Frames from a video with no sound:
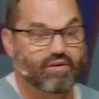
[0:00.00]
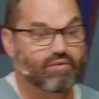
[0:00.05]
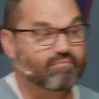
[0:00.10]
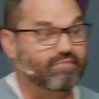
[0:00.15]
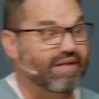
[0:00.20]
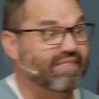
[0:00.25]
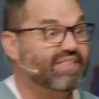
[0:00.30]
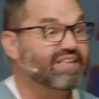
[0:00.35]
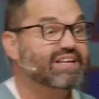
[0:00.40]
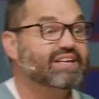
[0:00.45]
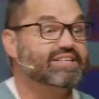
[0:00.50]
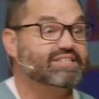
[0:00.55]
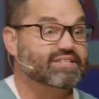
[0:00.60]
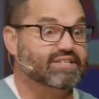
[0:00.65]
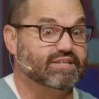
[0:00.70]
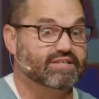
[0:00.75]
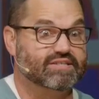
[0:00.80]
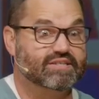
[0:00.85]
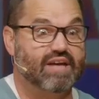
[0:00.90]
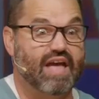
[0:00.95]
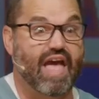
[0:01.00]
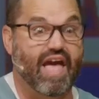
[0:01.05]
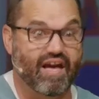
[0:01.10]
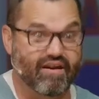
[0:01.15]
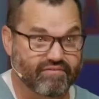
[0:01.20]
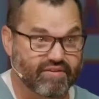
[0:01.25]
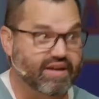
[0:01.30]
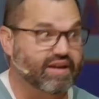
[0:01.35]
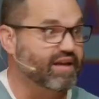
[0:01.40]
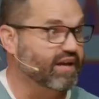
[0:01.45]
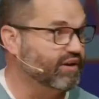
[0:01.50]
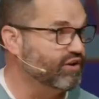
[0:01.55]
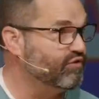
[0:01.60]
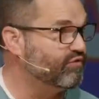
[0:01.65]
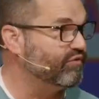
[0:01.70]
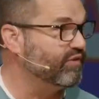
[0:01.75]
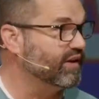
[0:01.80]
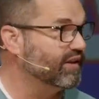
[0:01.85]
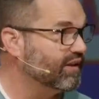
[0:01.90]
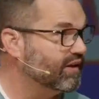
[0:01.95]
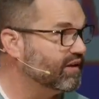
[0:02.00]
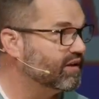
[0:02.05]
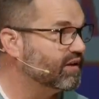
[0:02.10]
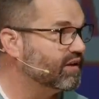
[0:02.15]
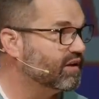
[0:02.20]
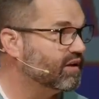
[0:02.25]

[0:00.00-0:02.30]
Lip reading: Man, this is heavy. Can you feel it?